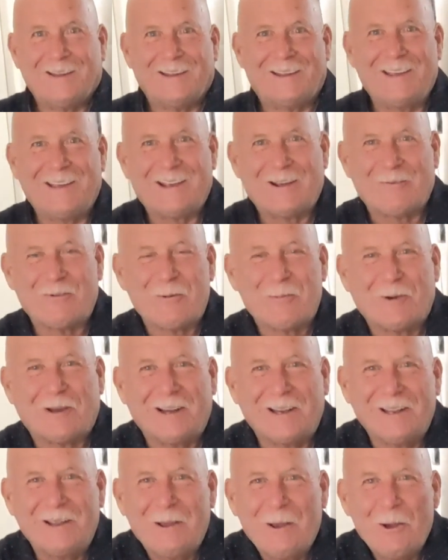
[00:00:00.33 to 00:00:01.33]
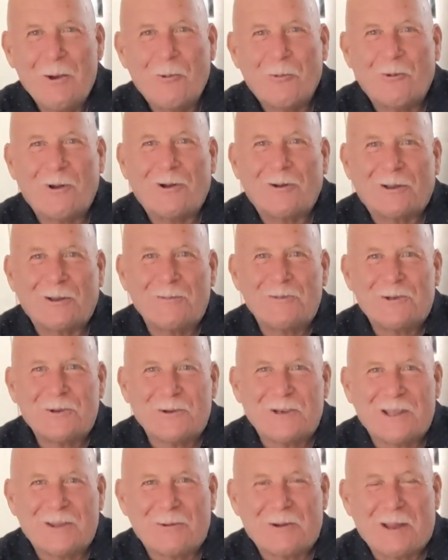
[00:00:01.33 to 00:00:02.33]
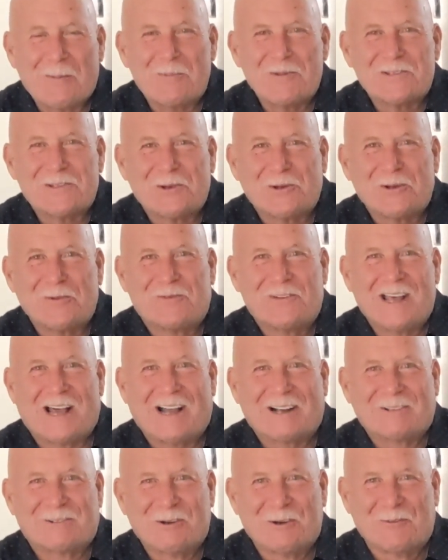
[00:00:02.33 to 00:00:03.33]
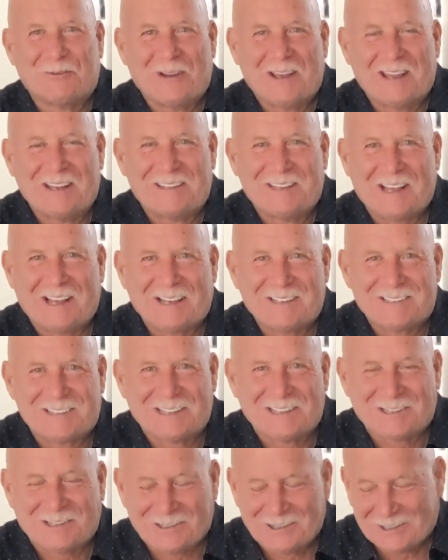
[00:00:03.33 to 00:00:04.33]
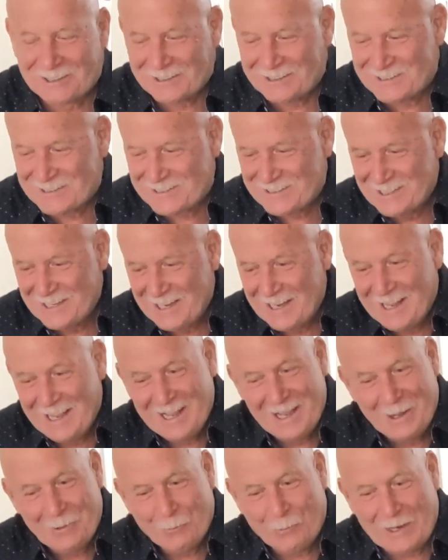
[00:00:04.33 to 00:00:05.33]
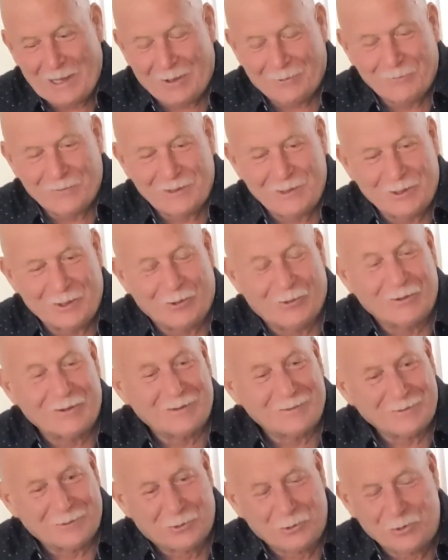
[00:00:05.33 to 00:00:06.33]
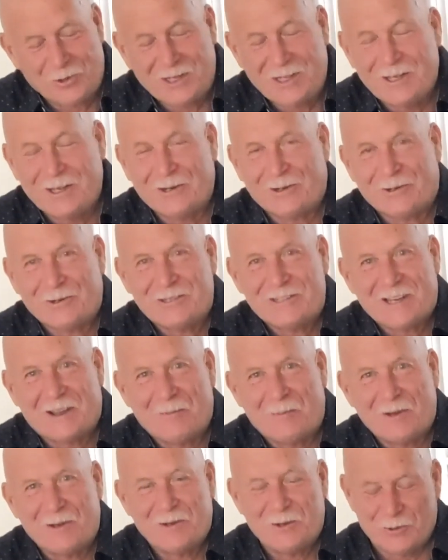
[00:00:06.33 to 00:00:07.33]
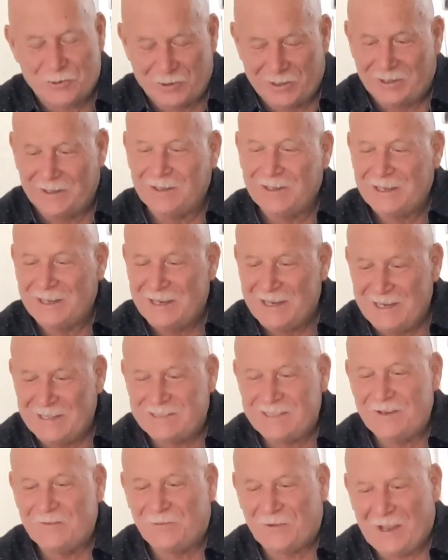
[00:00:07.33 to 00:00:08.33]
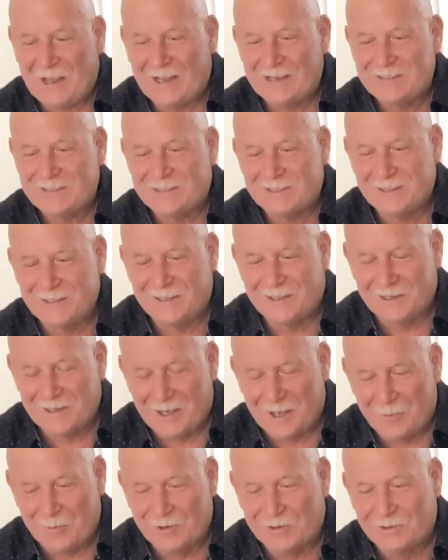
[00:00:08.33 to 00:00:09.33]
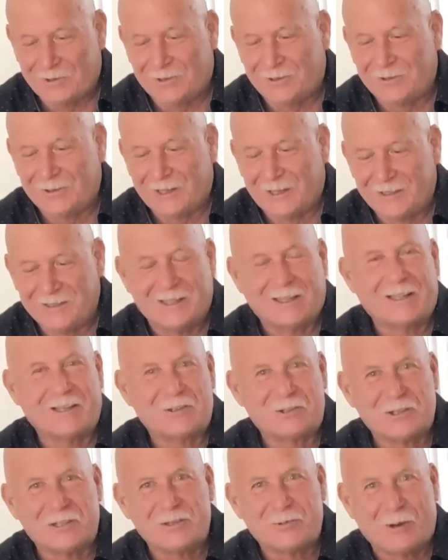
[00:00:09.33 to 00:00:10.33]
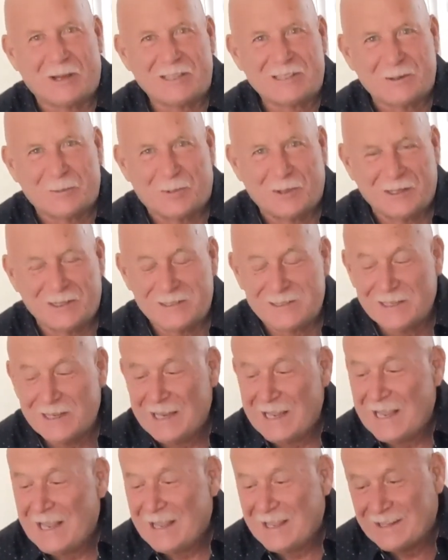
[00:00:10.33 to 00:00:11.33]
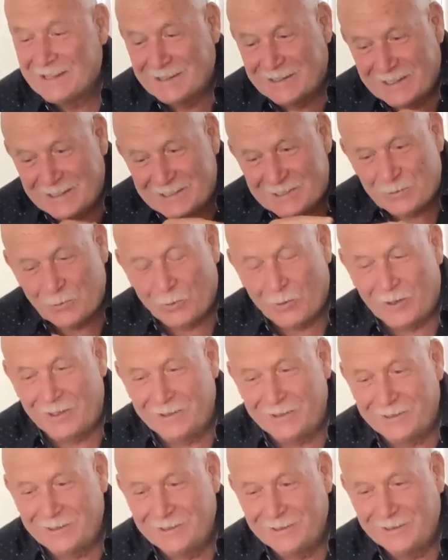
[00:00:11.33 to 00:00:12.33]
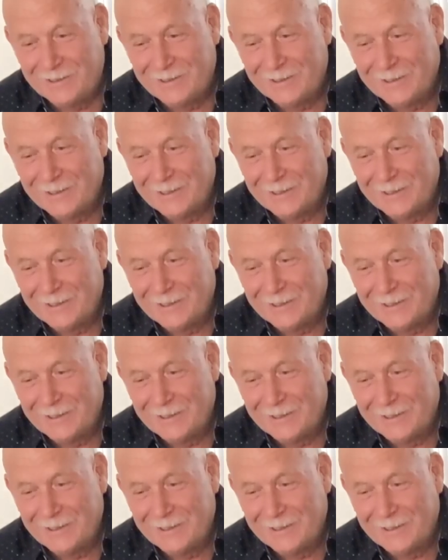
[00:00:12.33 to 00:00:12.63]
Hey everybody, welcome to another episode of Dr. Fantastic Cooks. Well, through the years I've been doing easy, fast, economical, and delicious recipes. This one